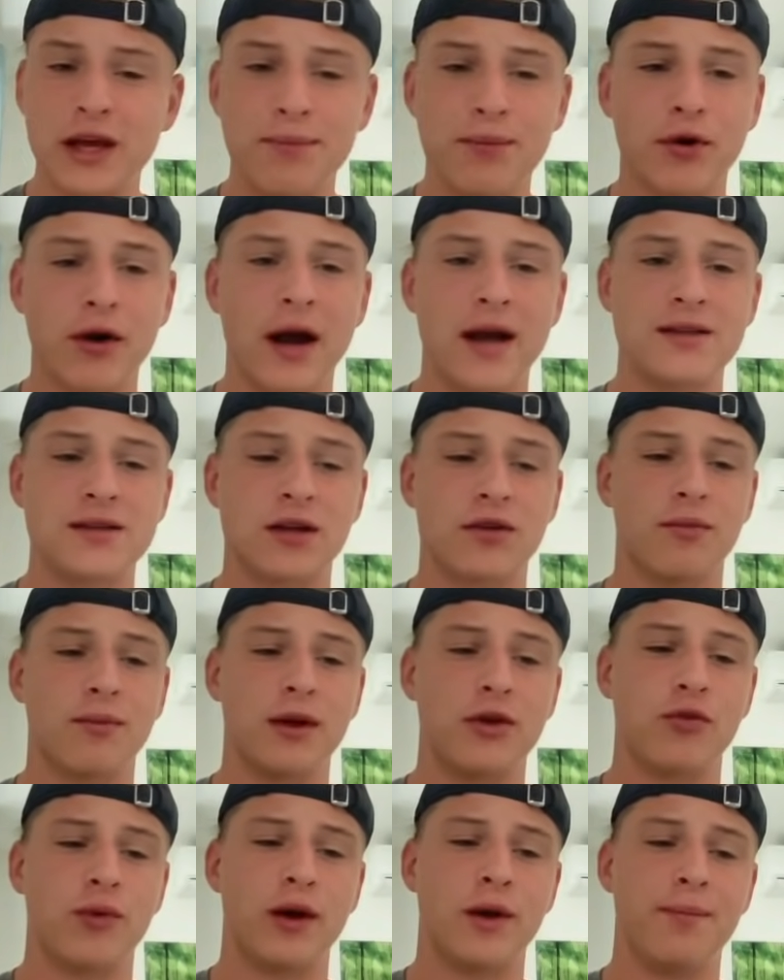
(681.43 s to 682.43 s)
keep your eyes up on my
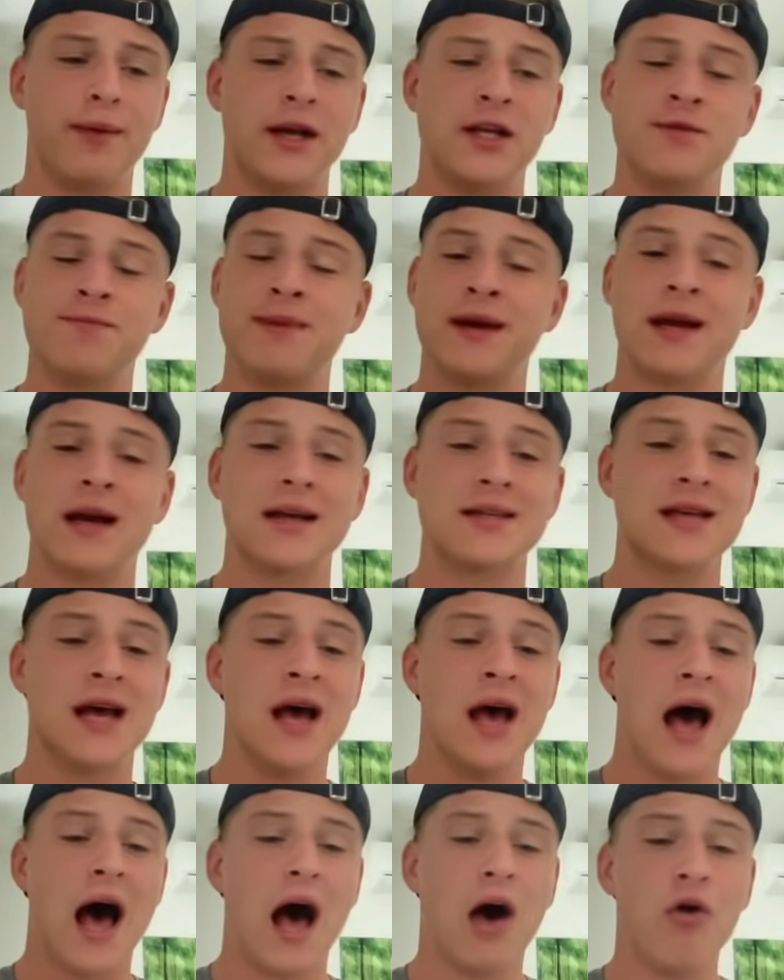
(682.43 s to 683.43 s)
Twitter page because
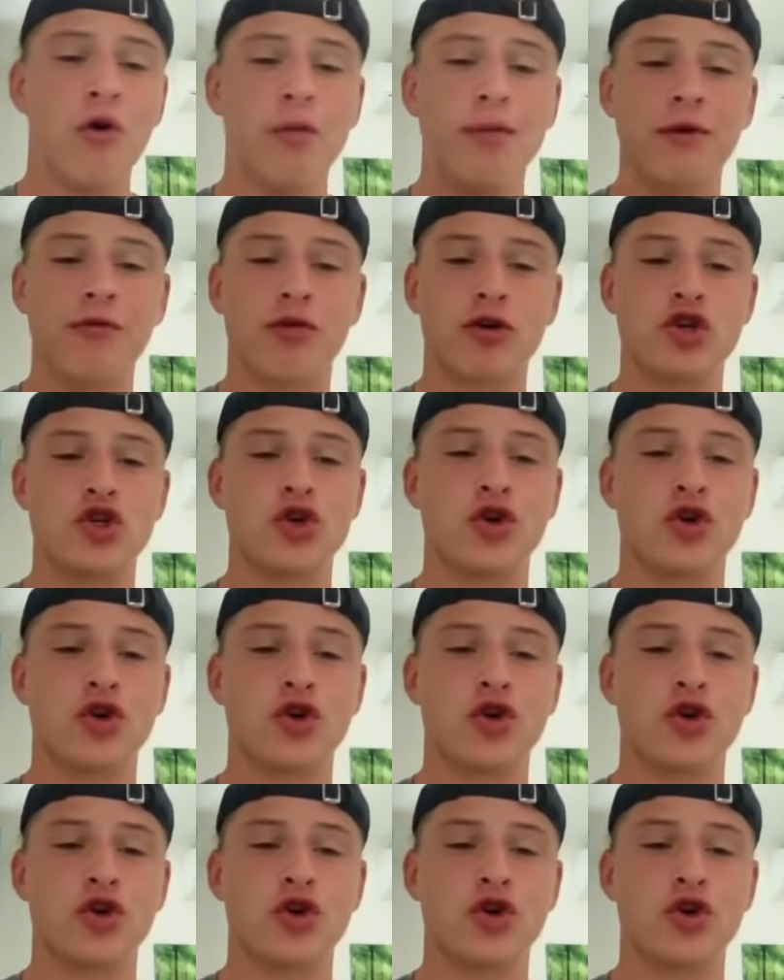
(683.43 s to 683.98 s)
I will be for